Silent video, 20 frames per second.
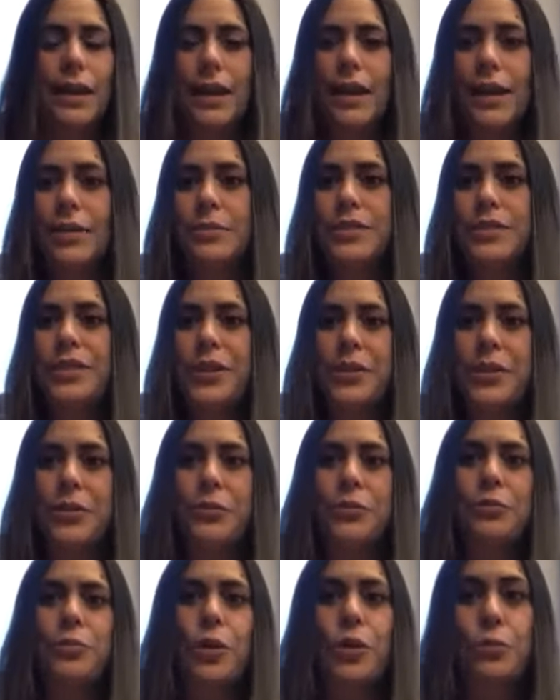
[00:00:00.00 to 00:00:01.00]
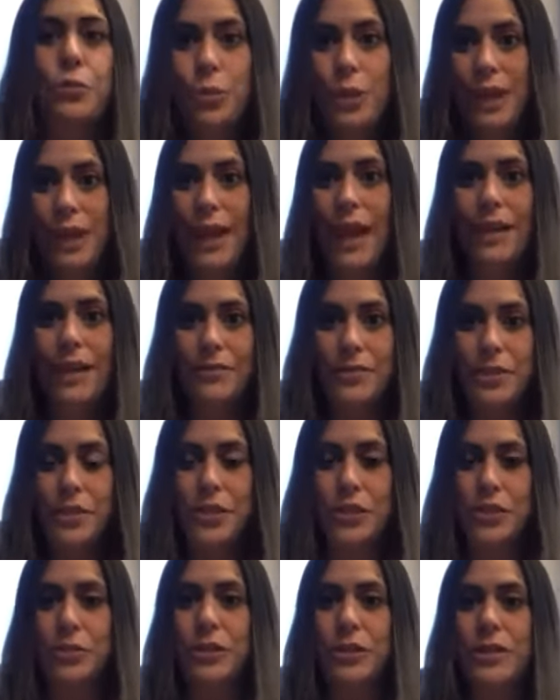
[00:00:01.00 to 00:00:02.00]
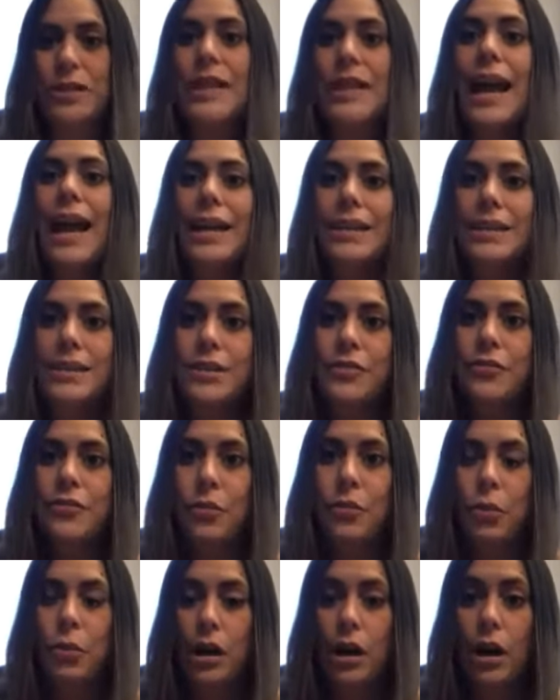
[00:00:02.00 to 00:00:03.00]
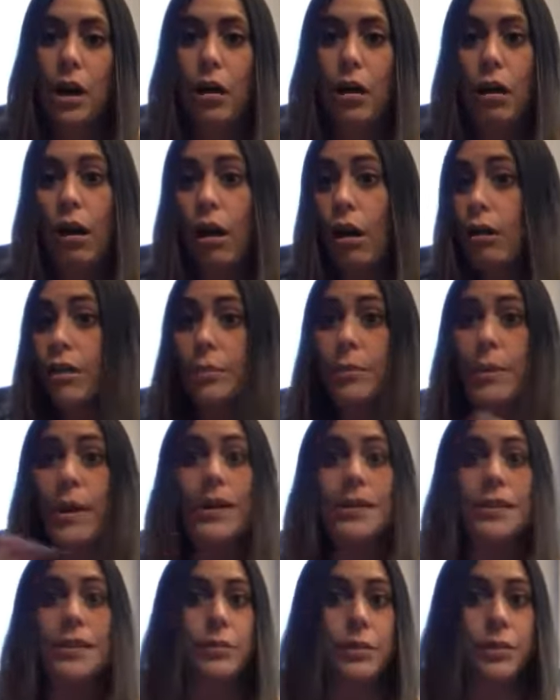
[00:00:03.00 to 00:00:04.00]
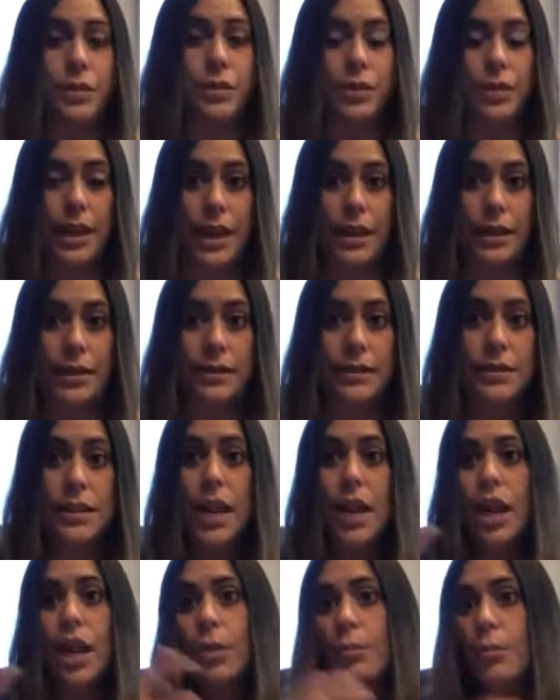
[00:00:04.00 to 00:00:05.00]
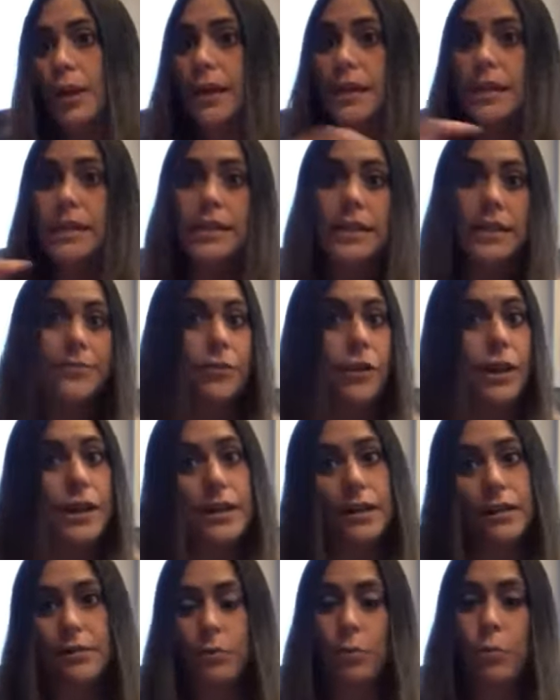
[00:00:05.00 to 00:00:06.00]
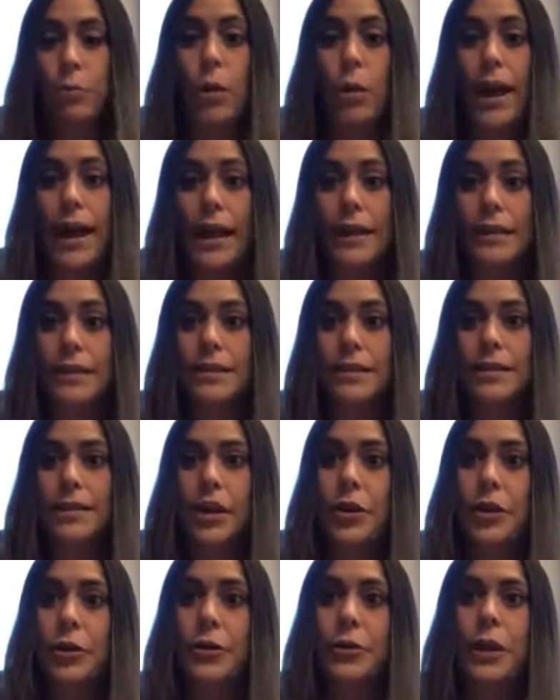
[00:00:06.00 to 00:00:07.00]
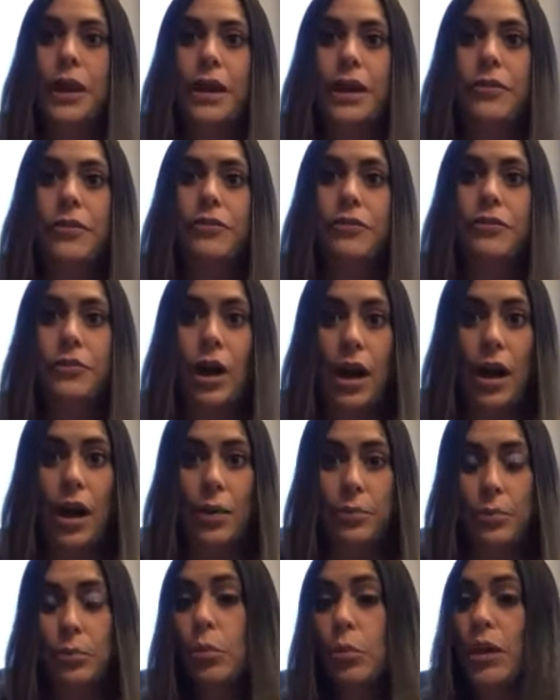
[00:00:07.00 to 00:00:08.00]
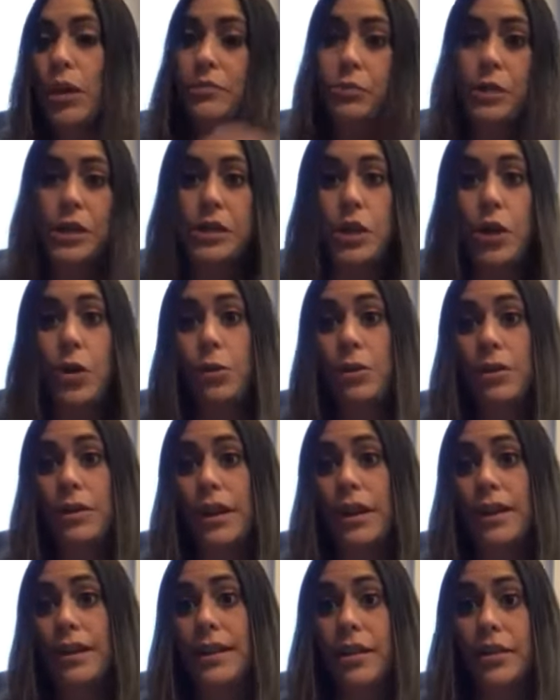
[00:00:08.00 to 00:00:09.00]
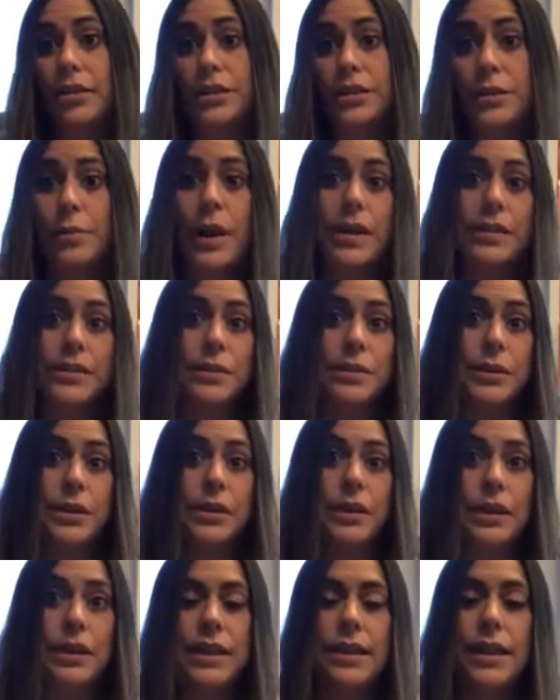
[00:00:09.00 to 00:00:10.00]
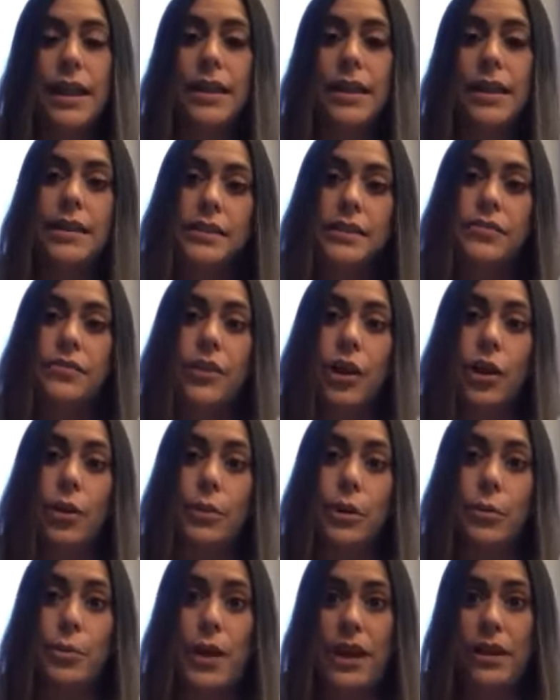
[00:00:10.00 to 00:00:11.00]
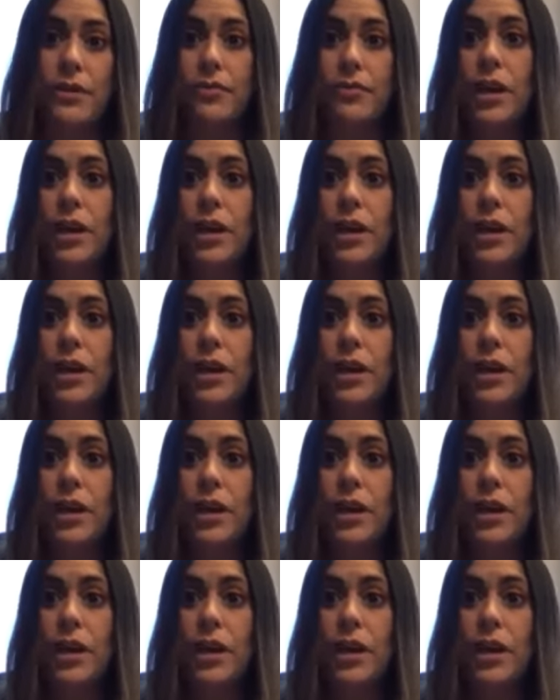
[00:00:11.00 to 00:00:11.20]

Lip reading: So what we have to do is test for all the possible things, but in different ways. So if we know that there's a possibility that this farmer may